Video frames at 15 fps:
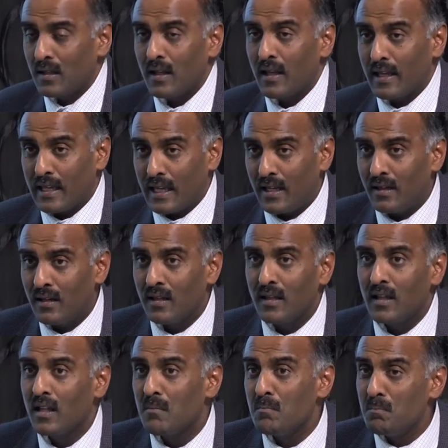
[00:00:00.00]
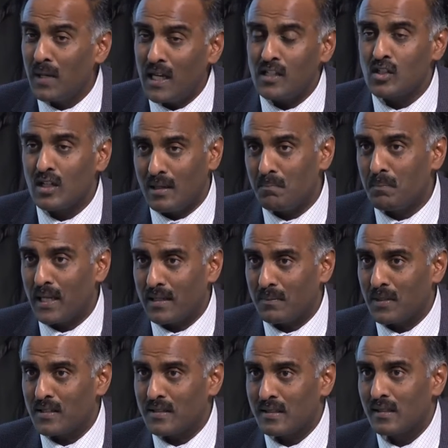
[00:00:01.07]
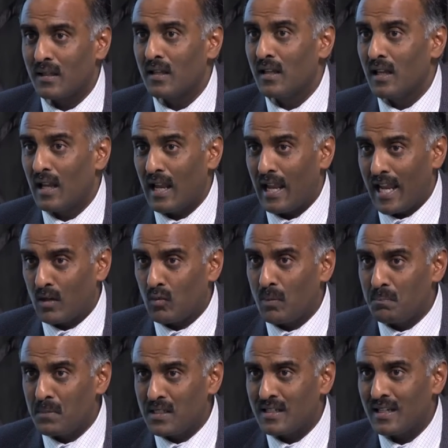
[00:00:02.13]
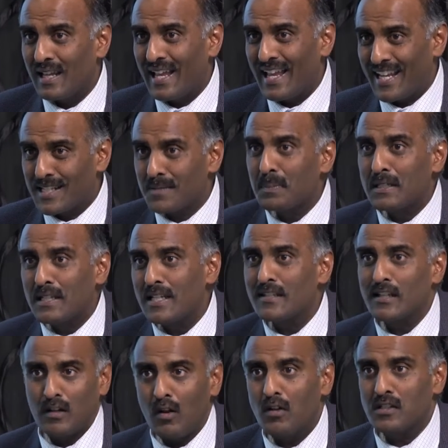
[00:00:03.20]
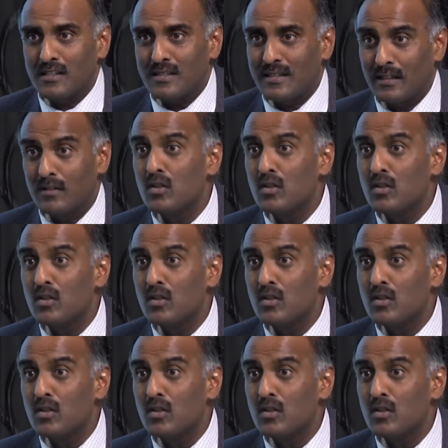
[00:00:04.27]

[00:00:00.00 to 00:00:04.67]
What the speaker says: Again, major impediments: equipment, expertise, and logistics.